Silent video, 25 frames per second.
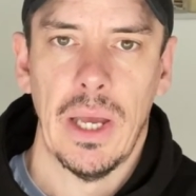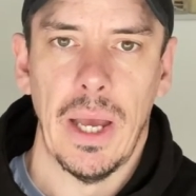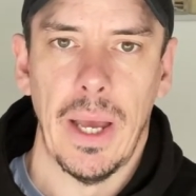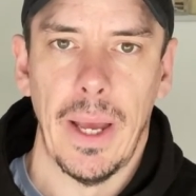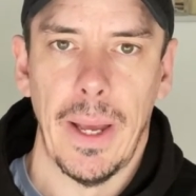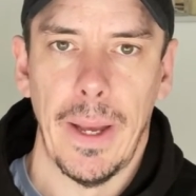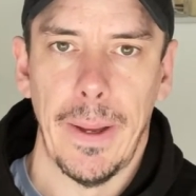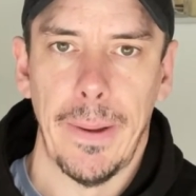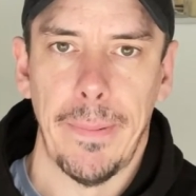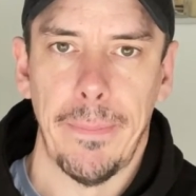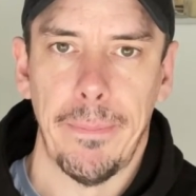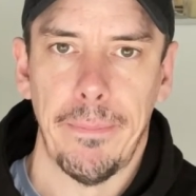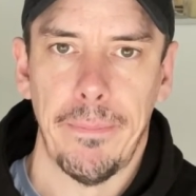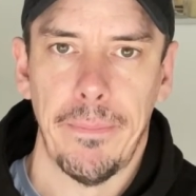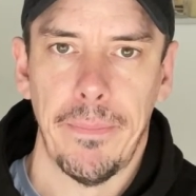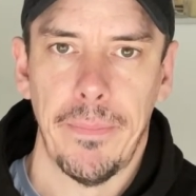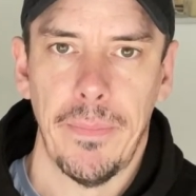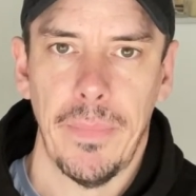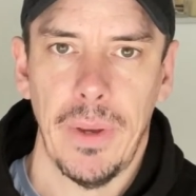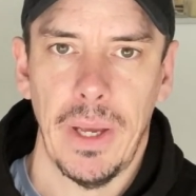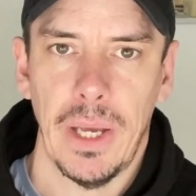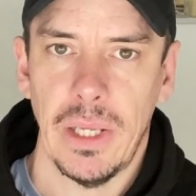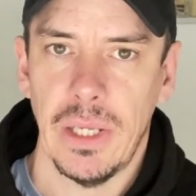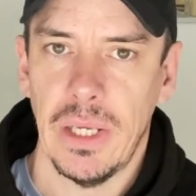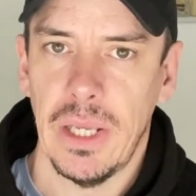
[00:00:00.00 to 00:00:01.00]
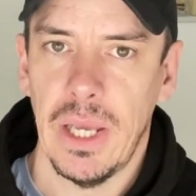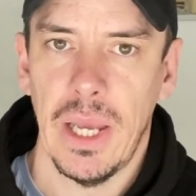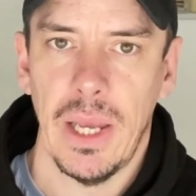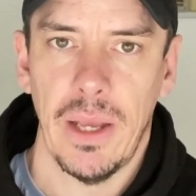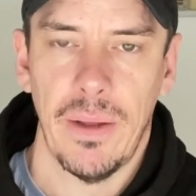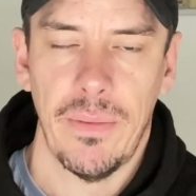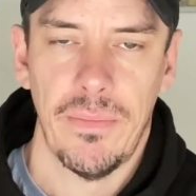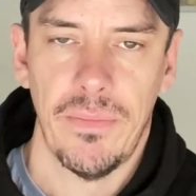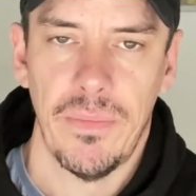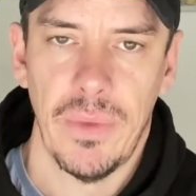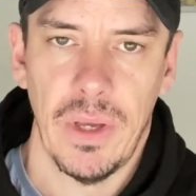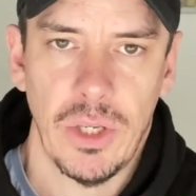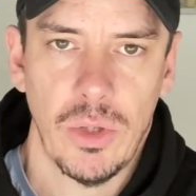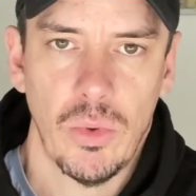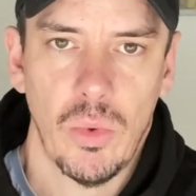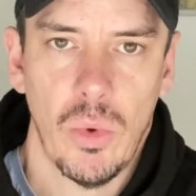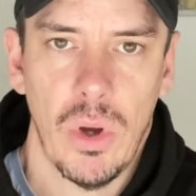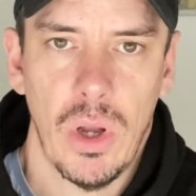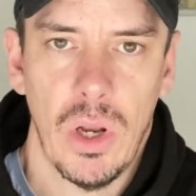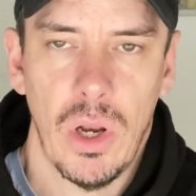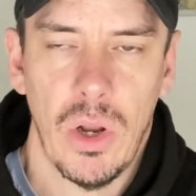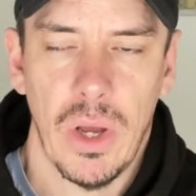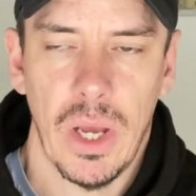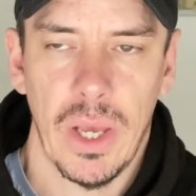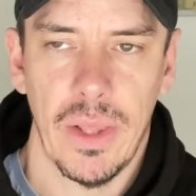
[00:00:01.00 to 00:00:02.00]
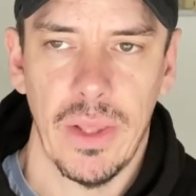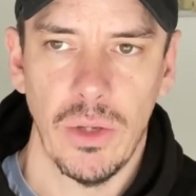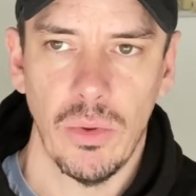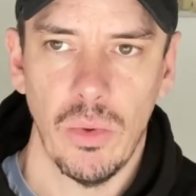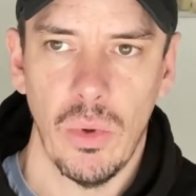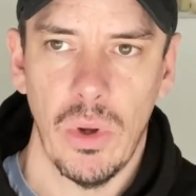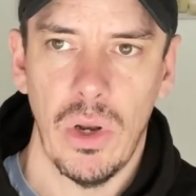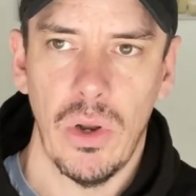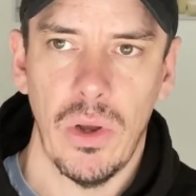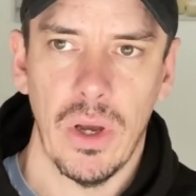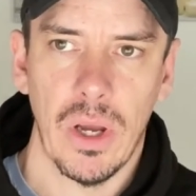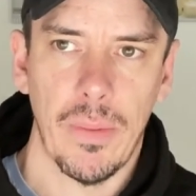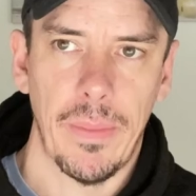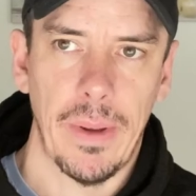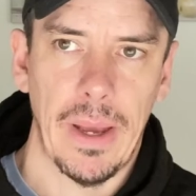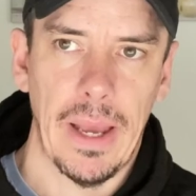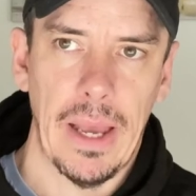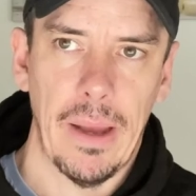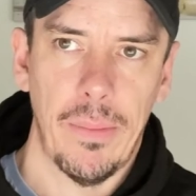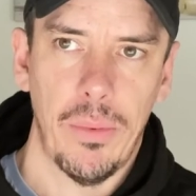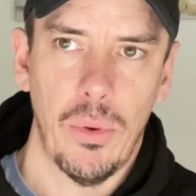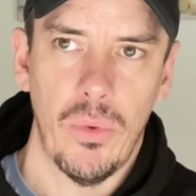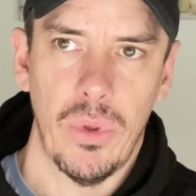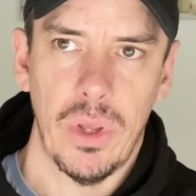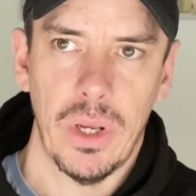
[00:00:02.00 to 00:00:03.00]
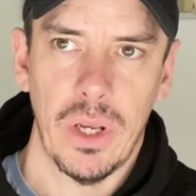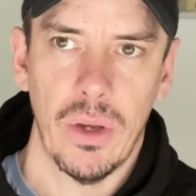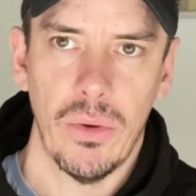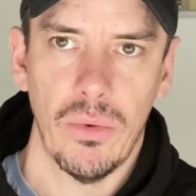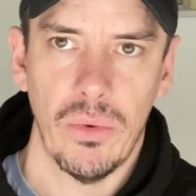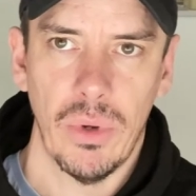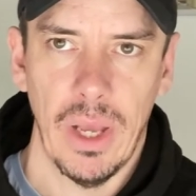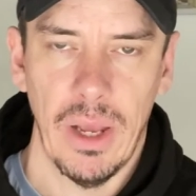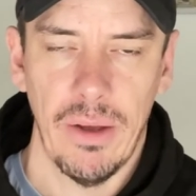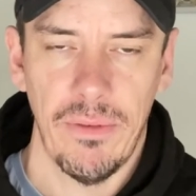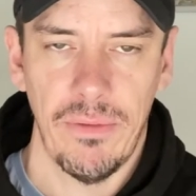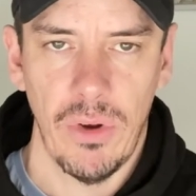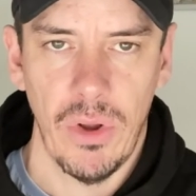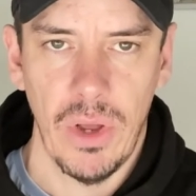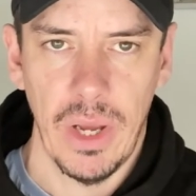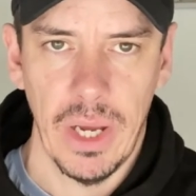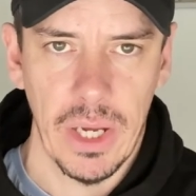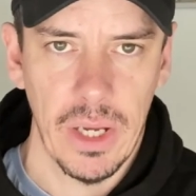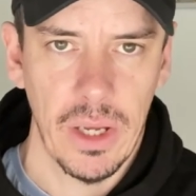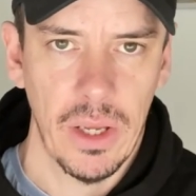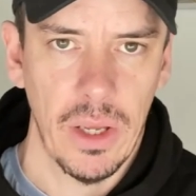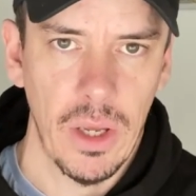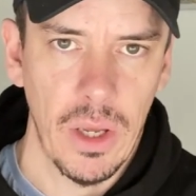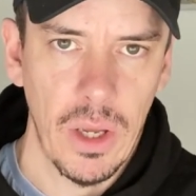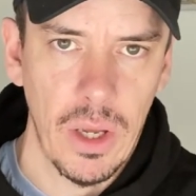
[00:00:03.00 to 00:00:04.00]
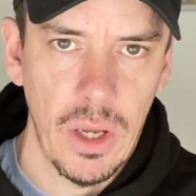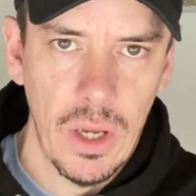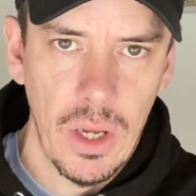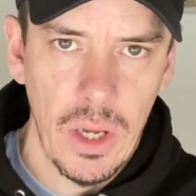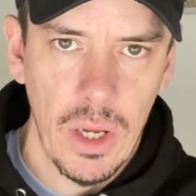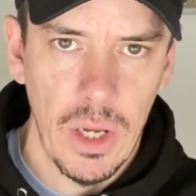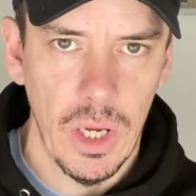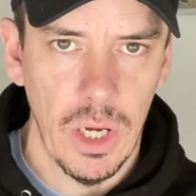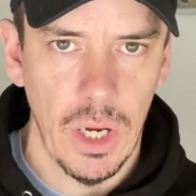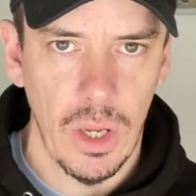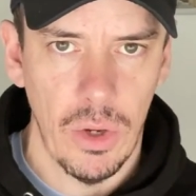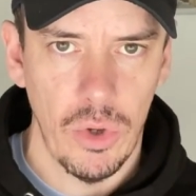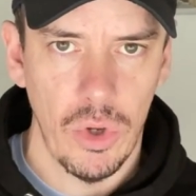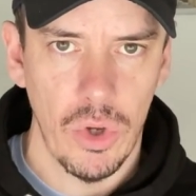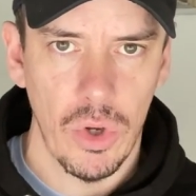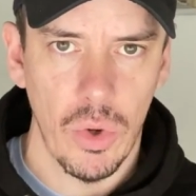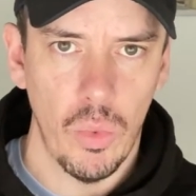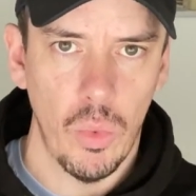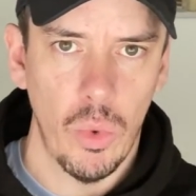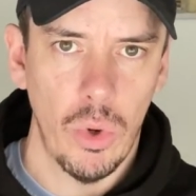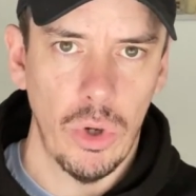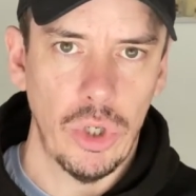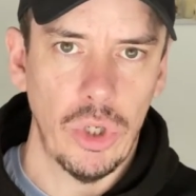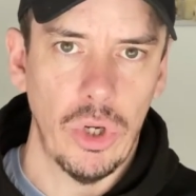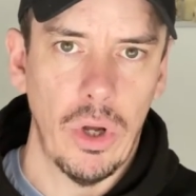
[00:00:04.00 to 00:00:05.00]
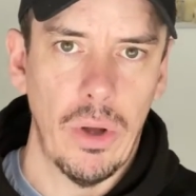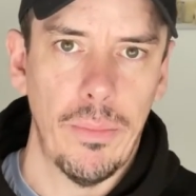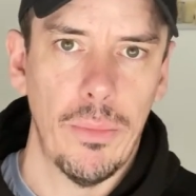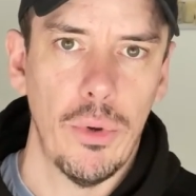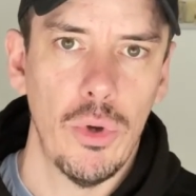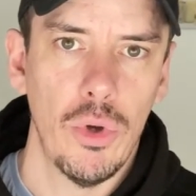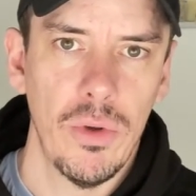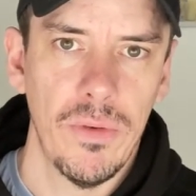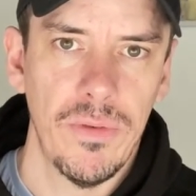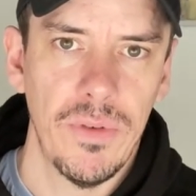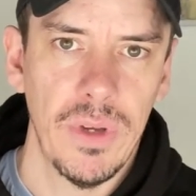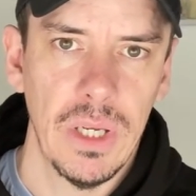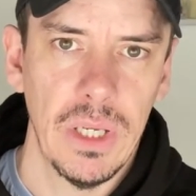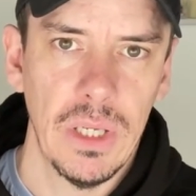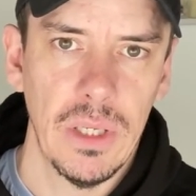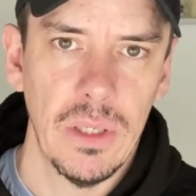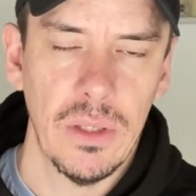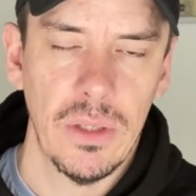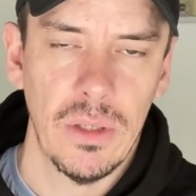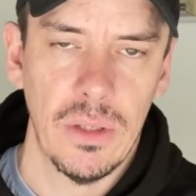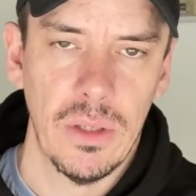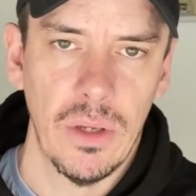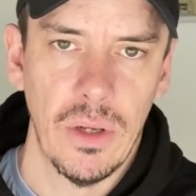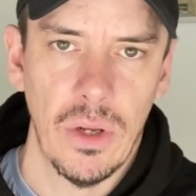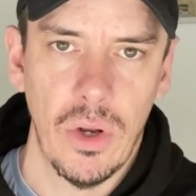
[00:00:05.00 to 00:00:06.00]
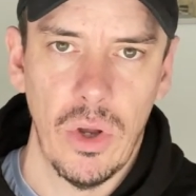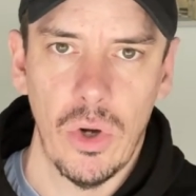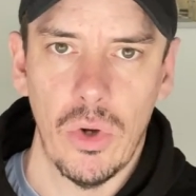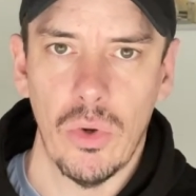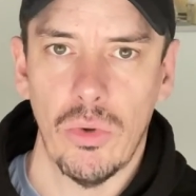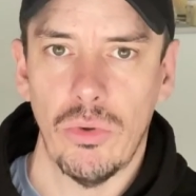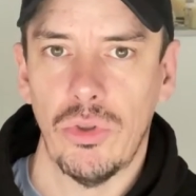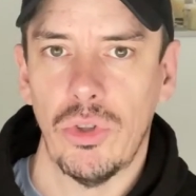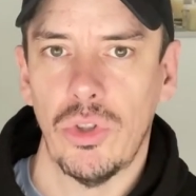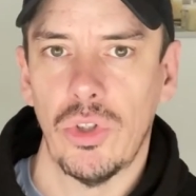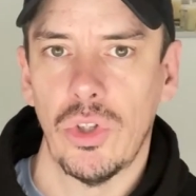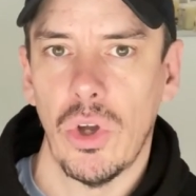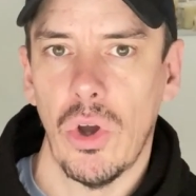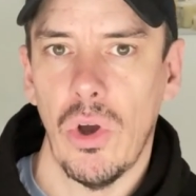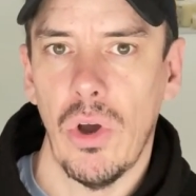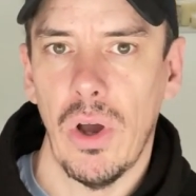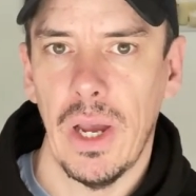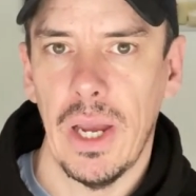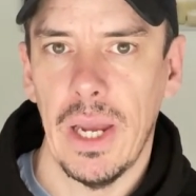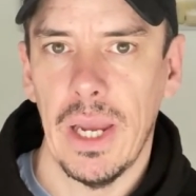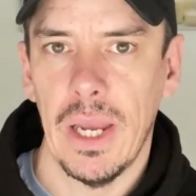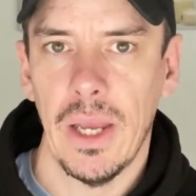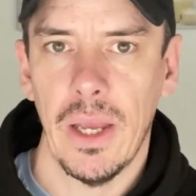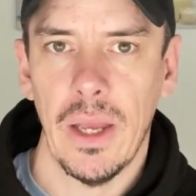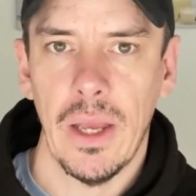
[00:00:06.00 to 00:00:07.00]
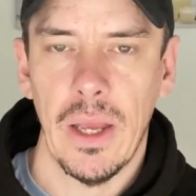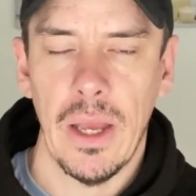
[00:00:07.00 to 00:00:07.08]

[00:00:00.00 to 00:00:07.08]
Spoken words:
And yeah, that's what I like. That's what I like about Apple. They don't have, like, you know, you can watch our movies like on Sky,